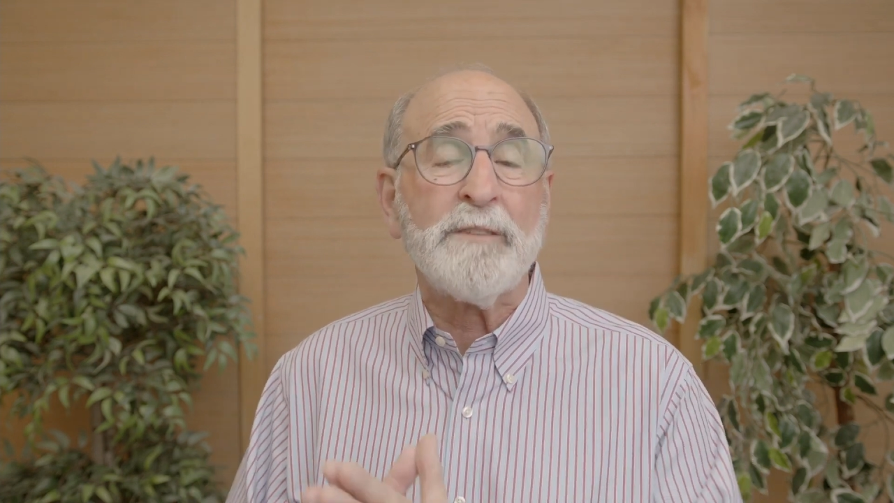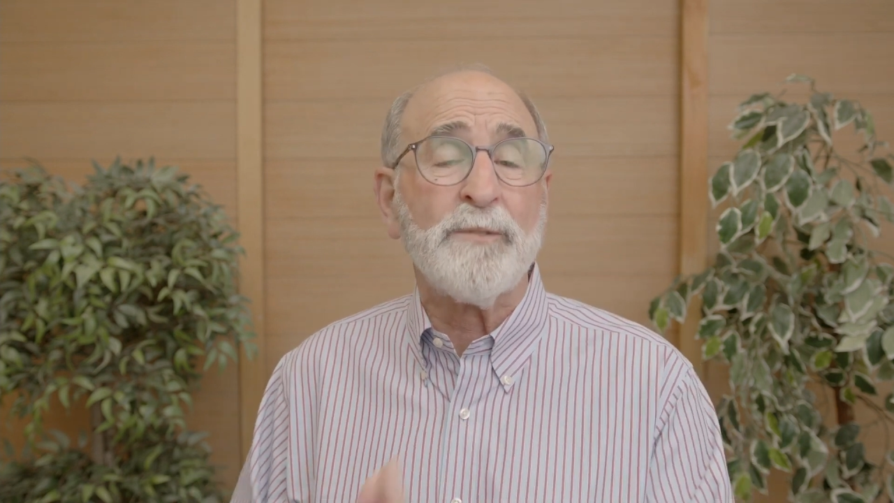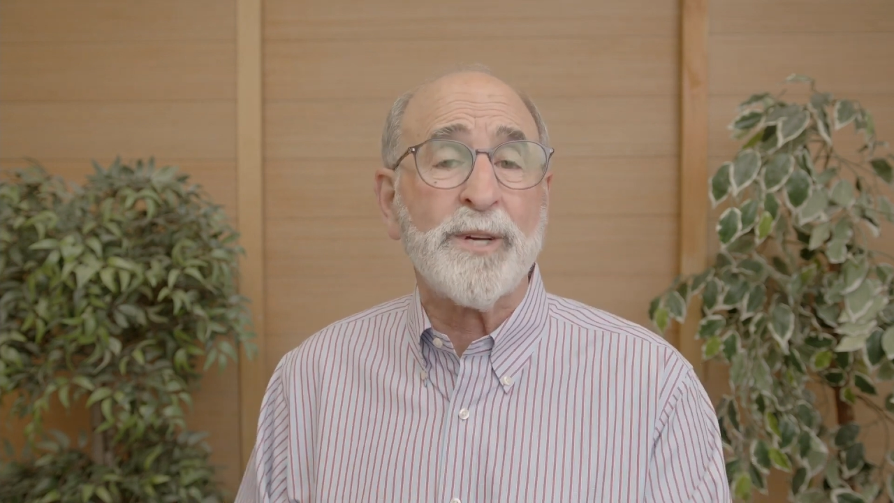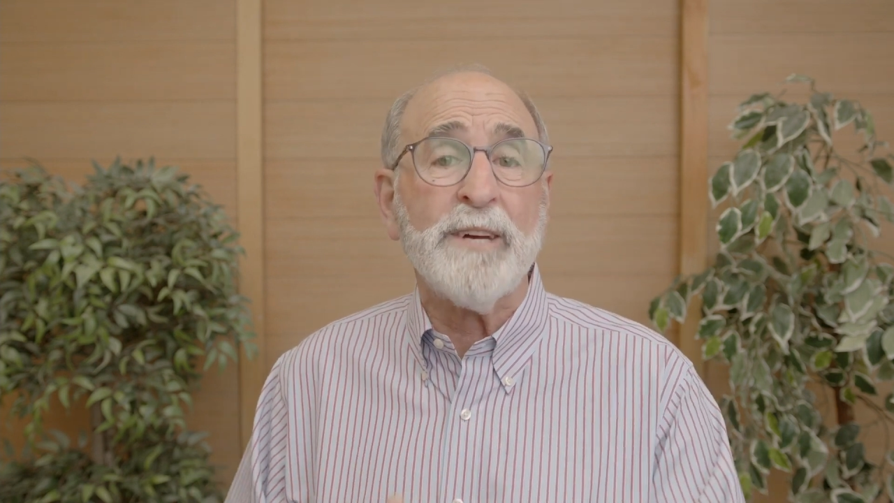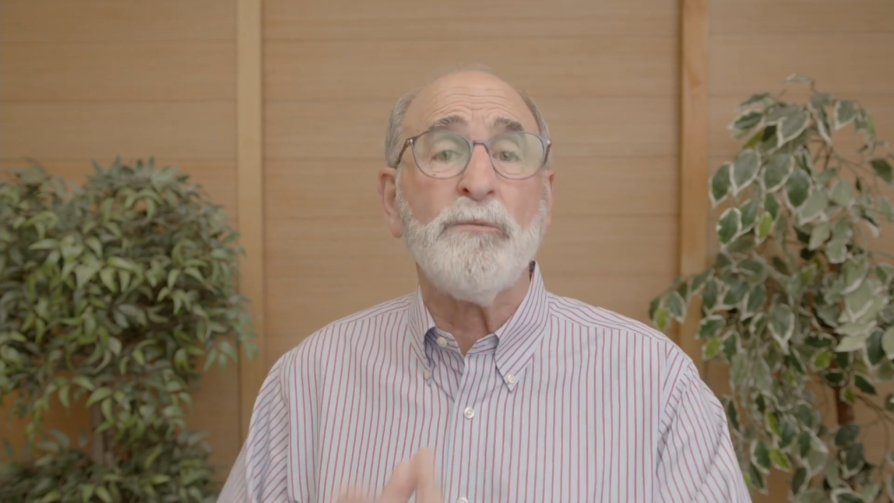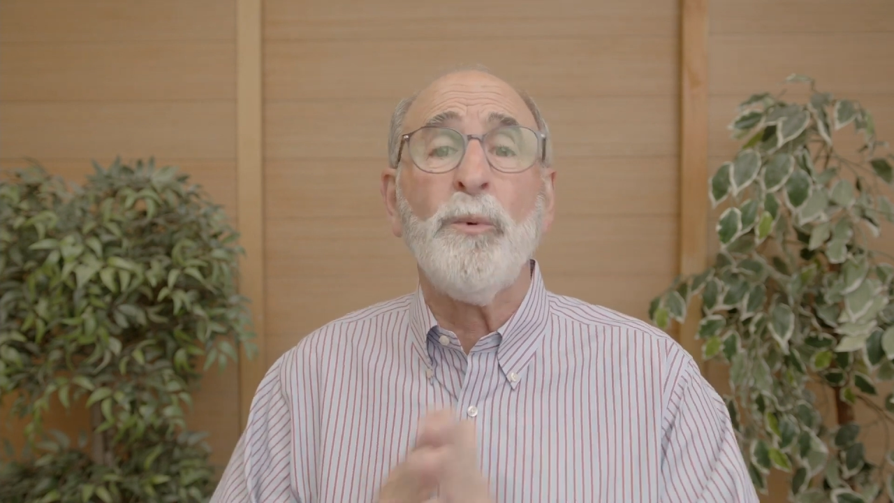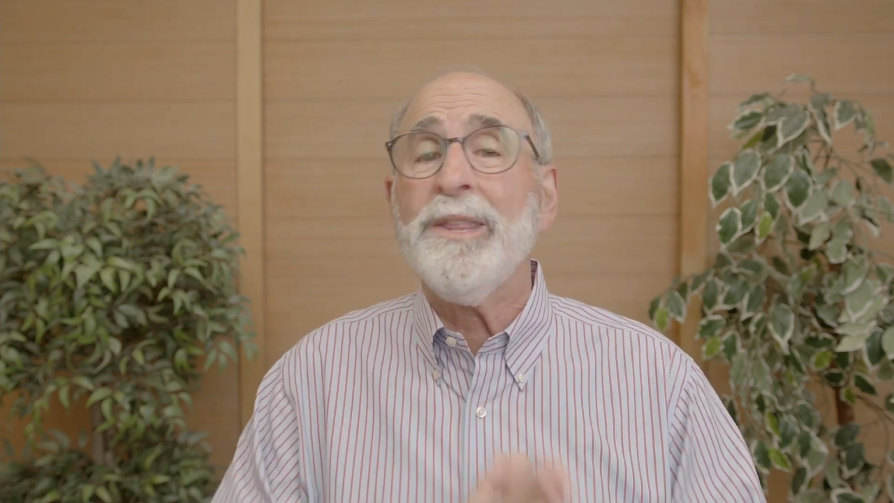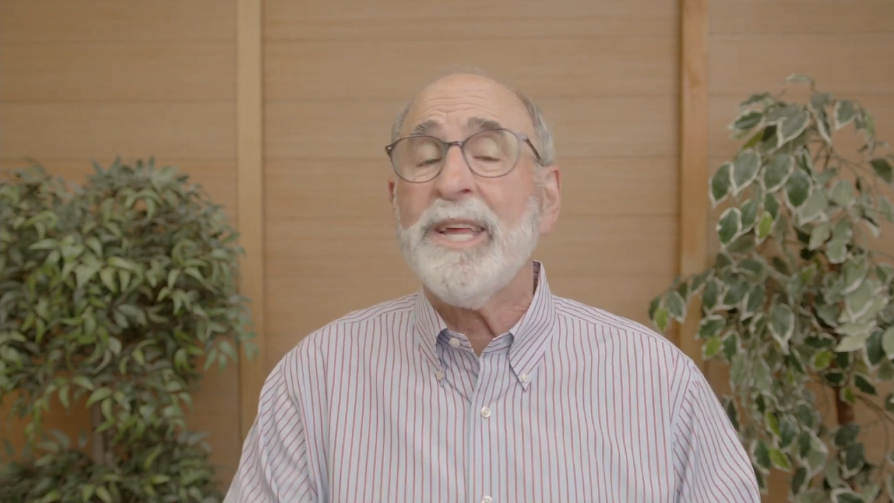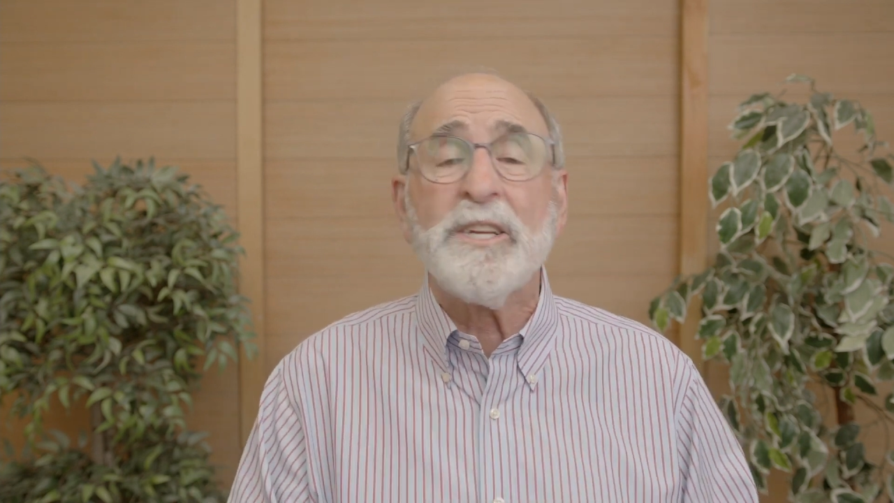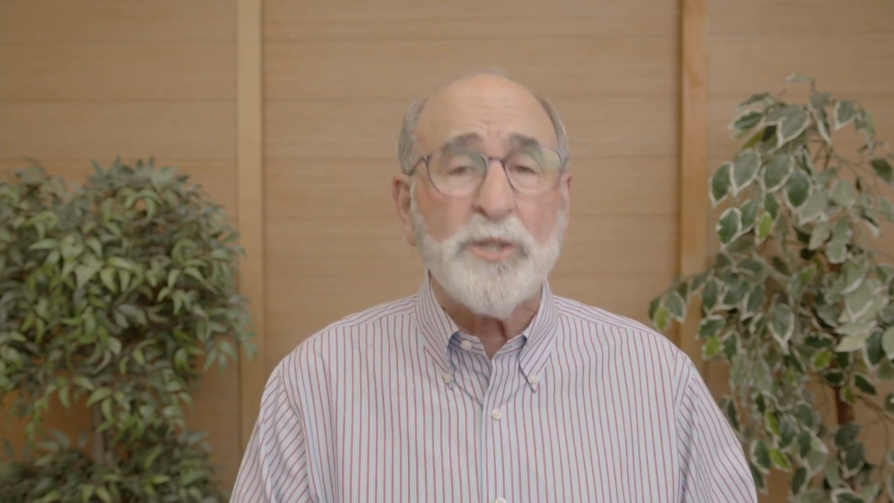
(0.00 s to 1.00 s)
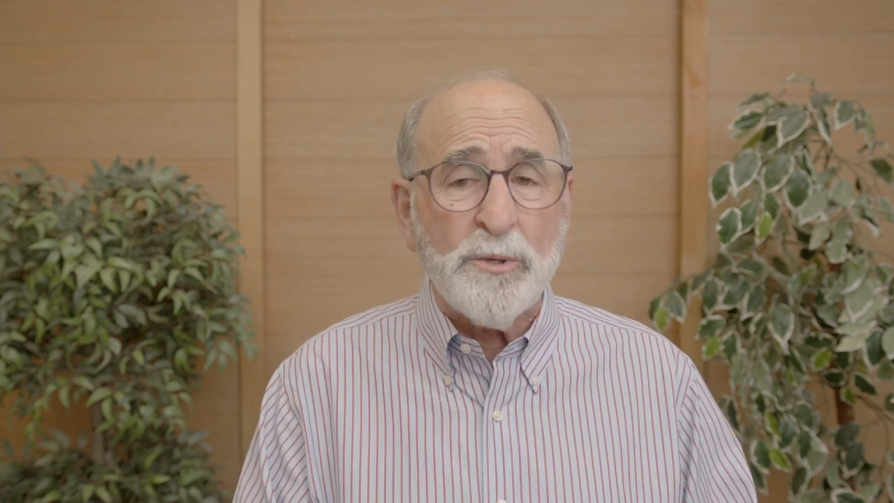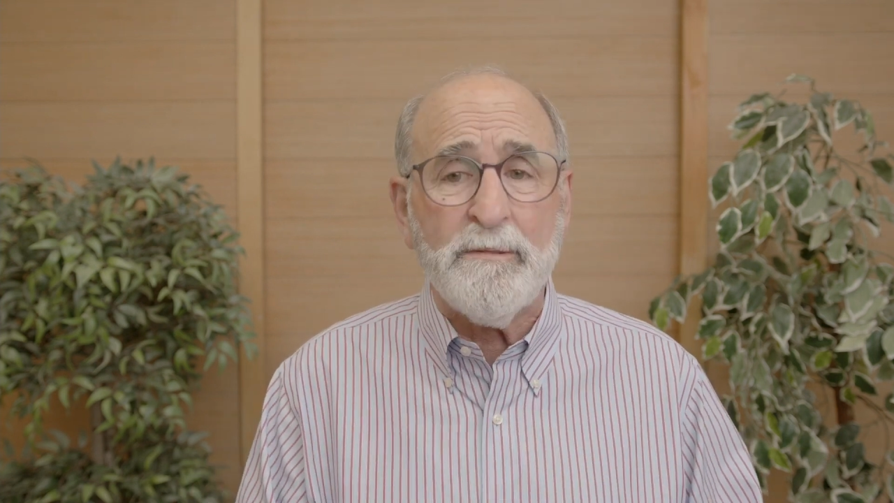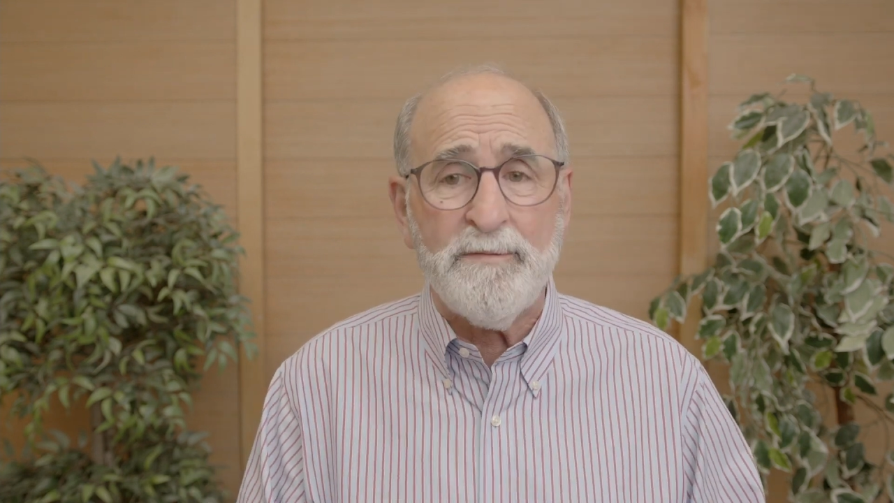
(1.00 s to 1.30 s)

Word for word: to forgive when they do